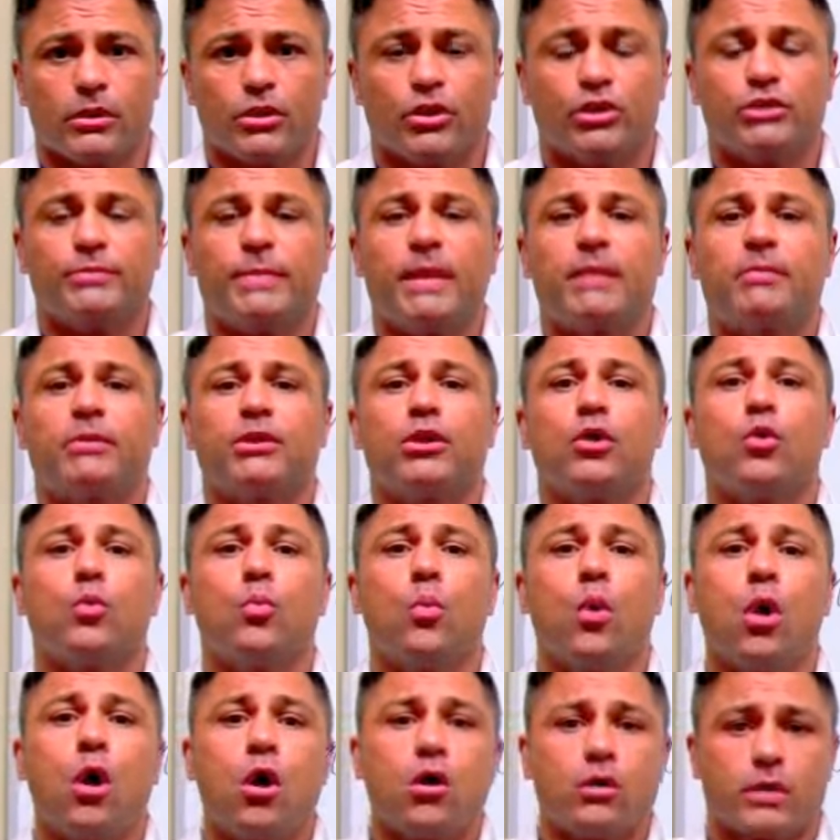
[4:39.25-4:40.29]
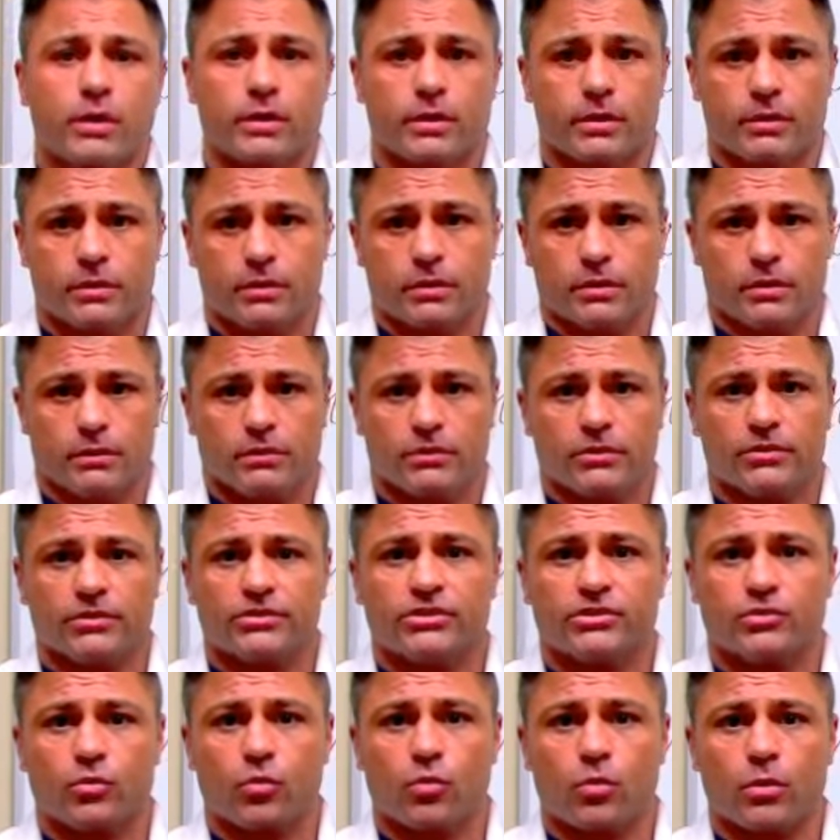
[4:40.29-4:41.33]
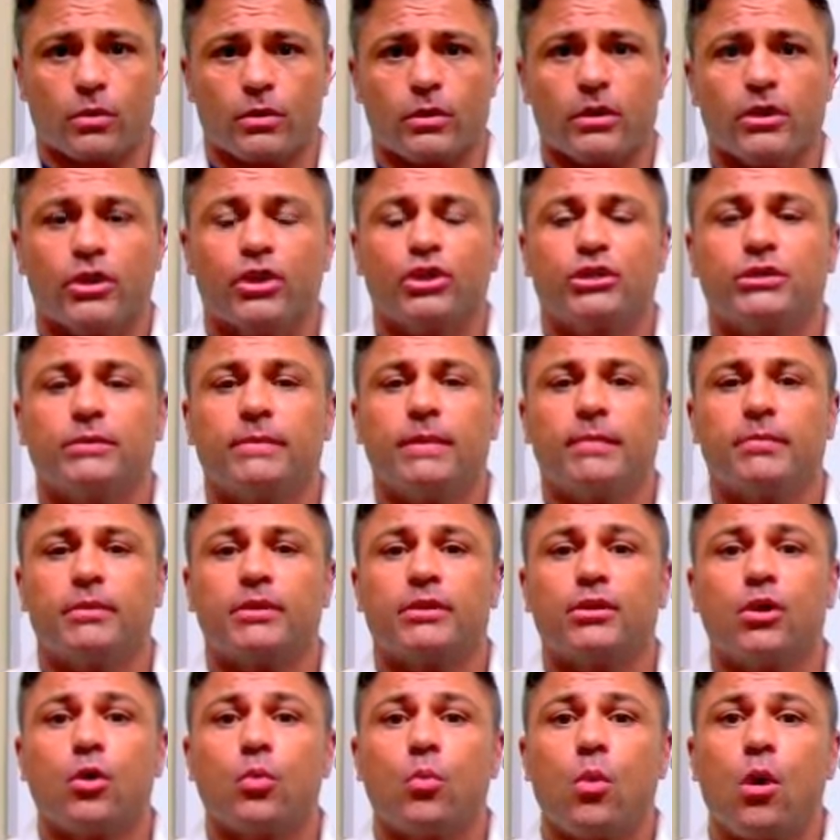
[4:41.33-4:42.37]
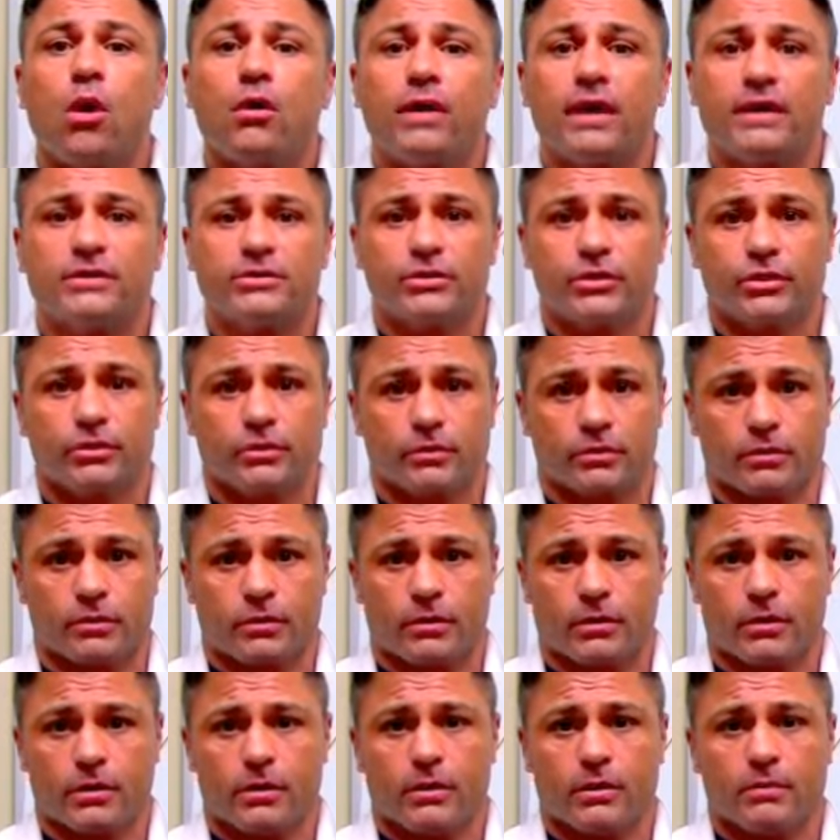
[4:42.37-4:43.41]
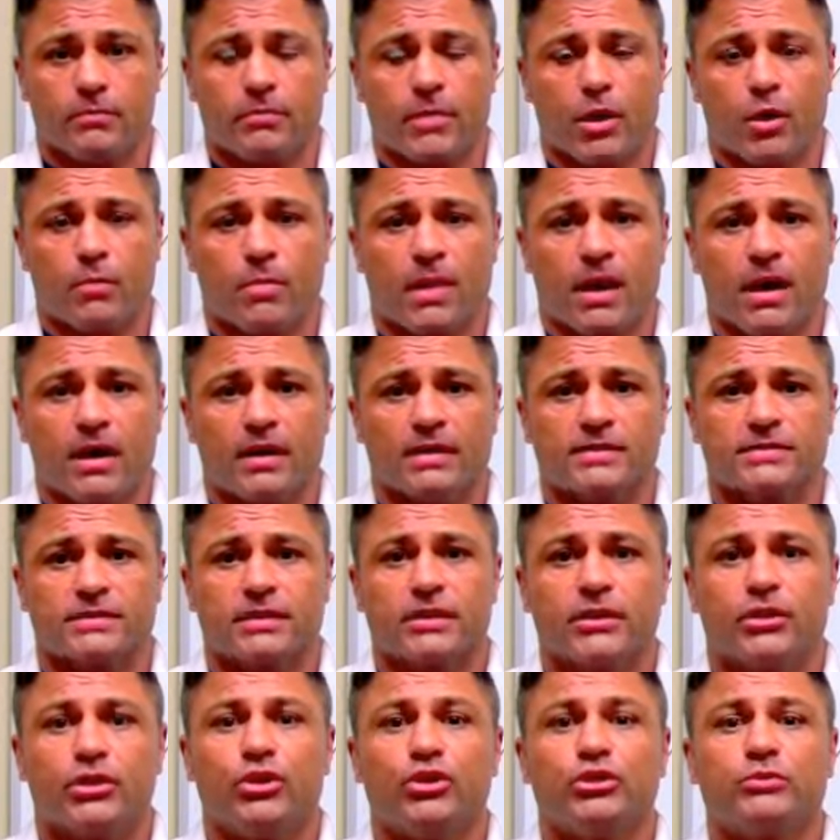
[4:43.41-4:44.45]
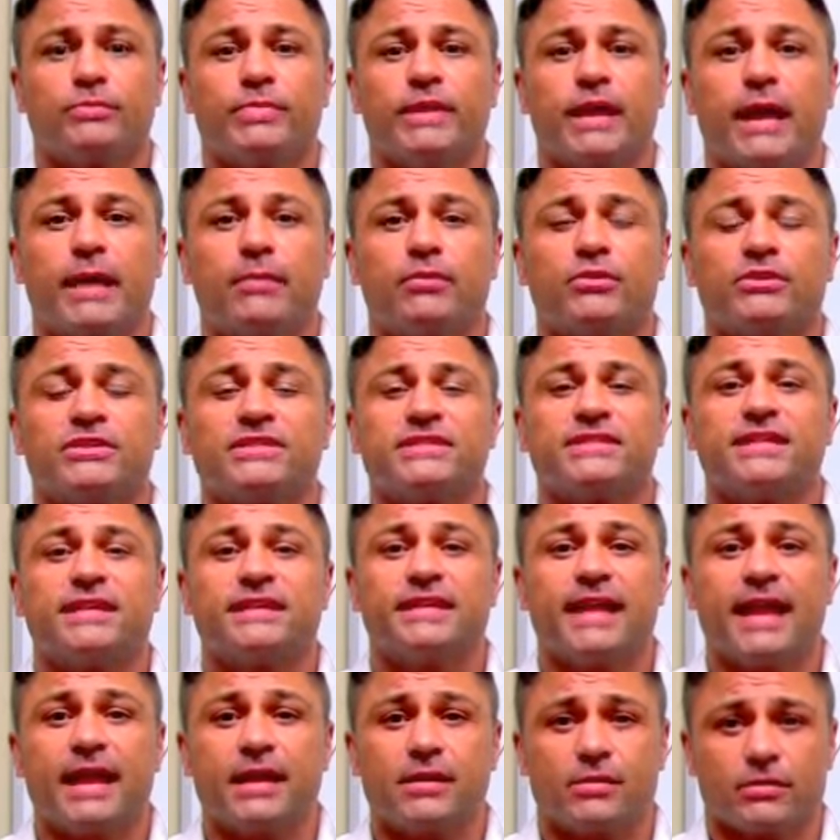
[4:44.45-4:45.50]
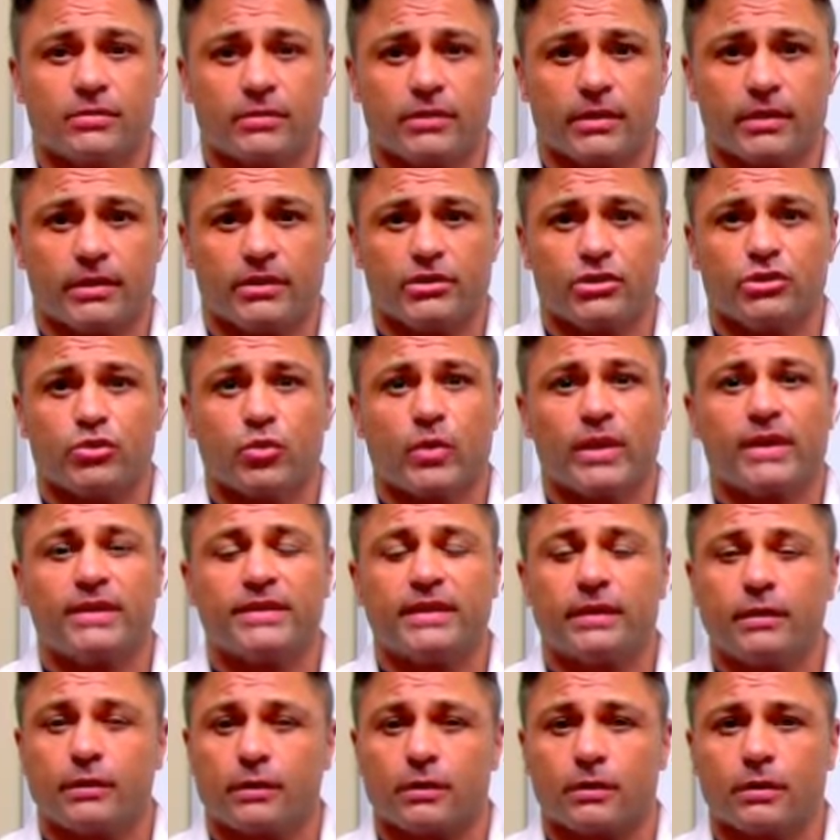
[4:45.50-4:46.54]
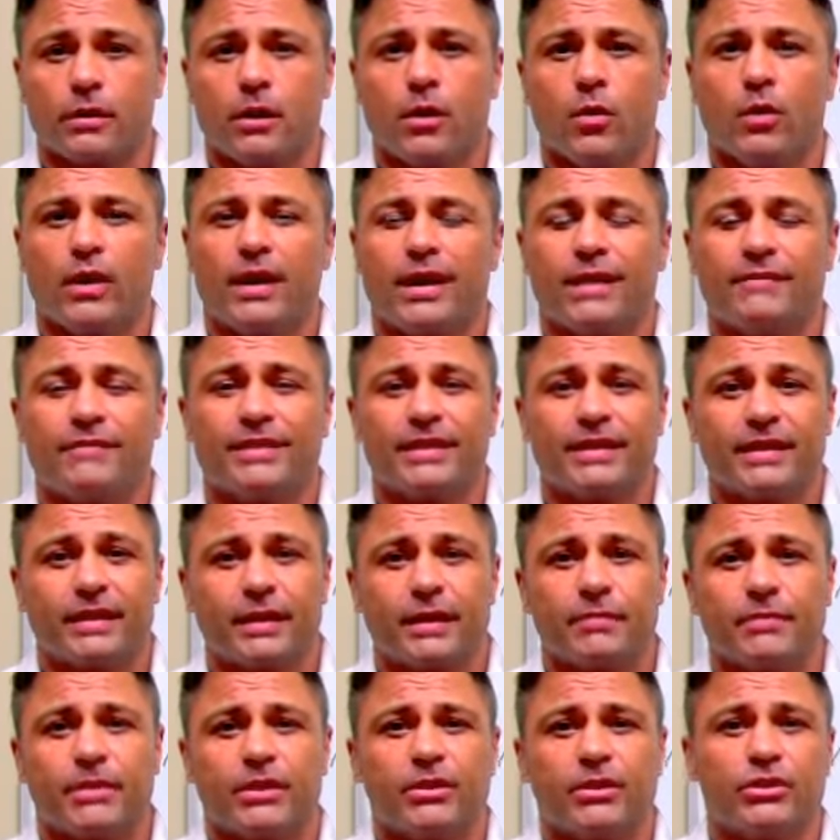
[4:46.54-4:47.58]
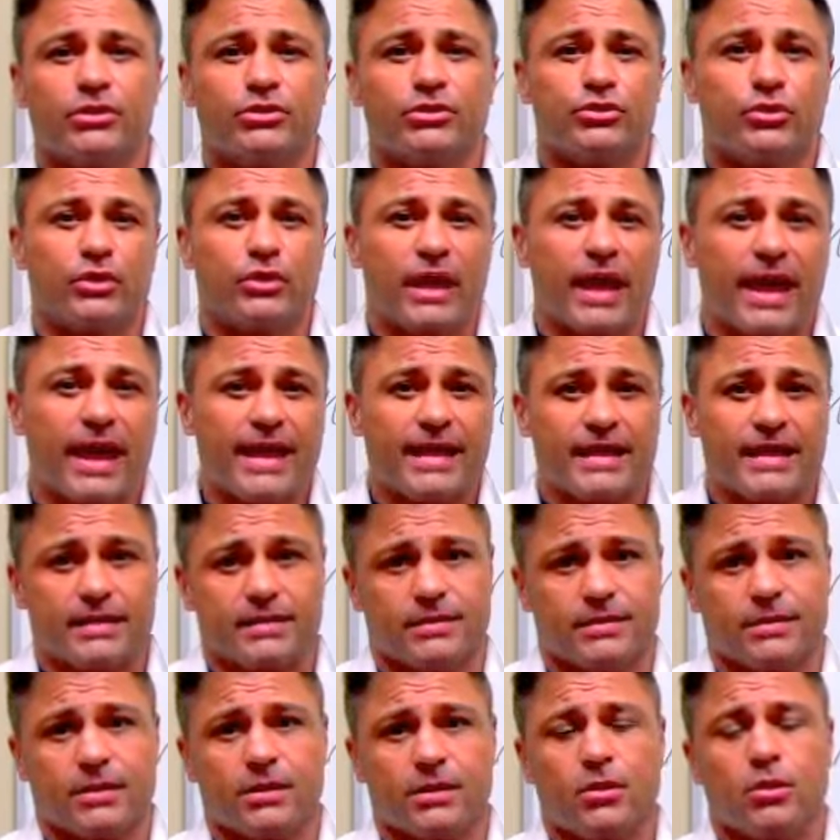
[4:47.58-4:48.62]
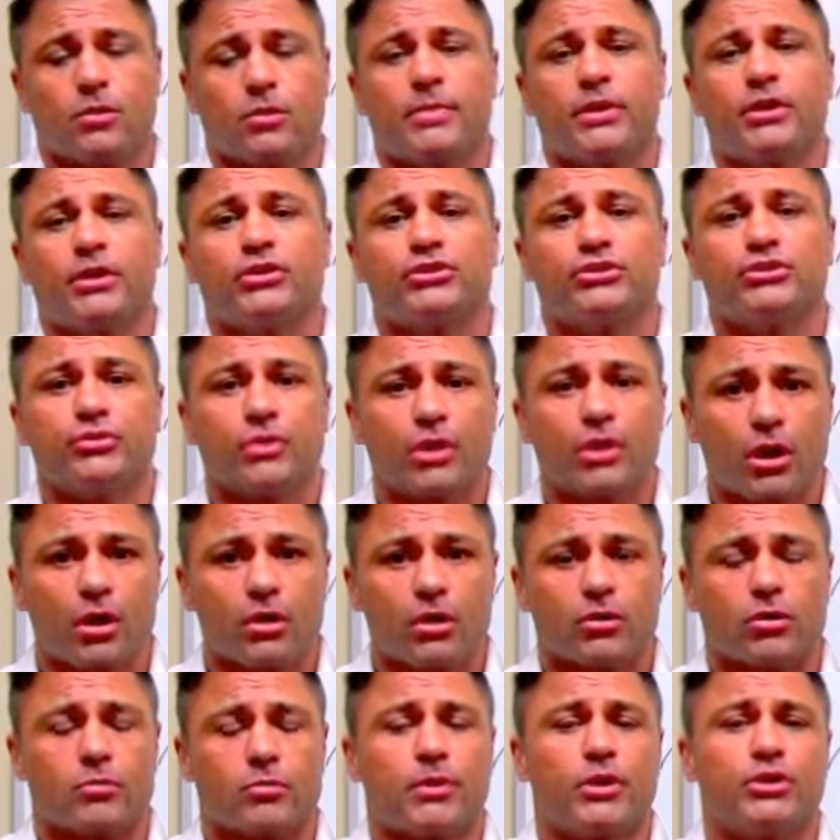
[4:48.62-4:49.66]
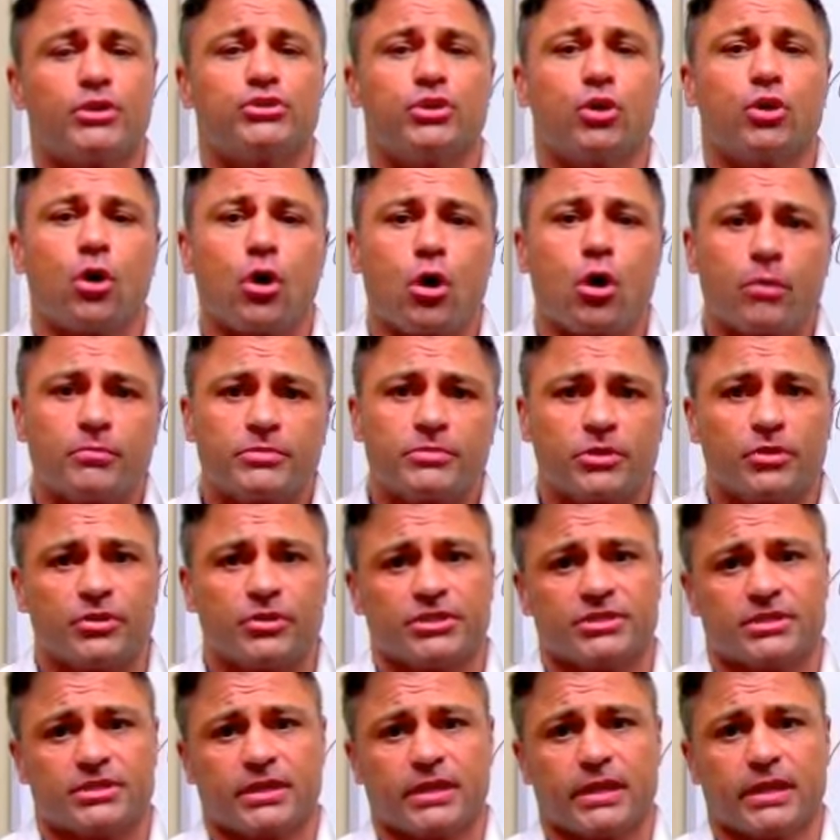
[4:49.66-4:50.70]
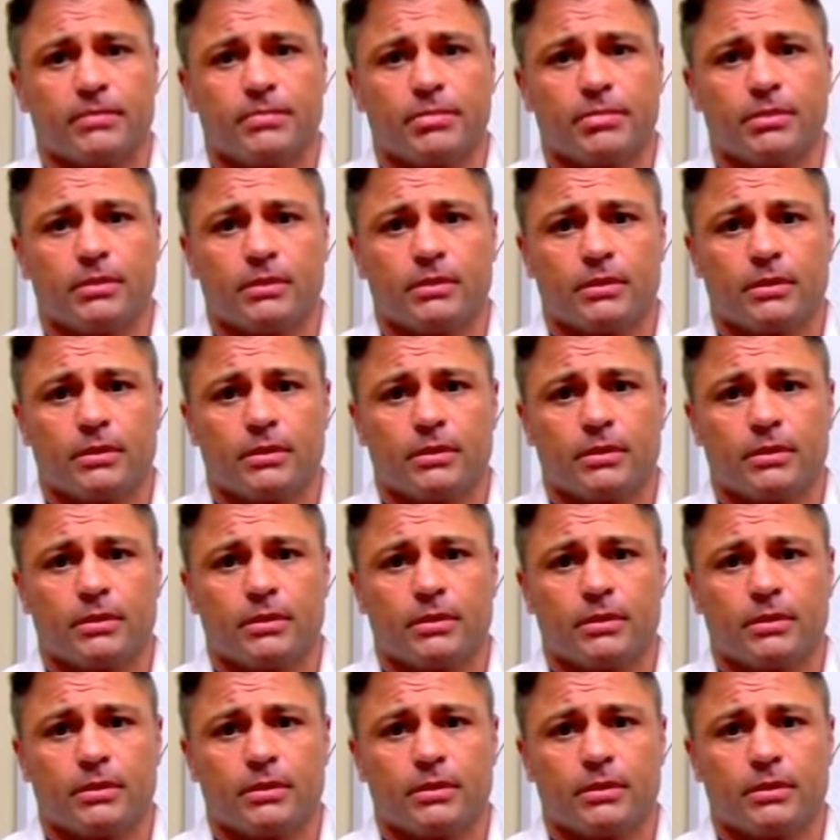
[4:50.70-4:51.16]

You should be able to go walk to the store. You should be able to go walk out to your mailbox. You should be able to sit down and enjoy dinner without having to get up because you ache or because you hurt or because your arms go to sleep.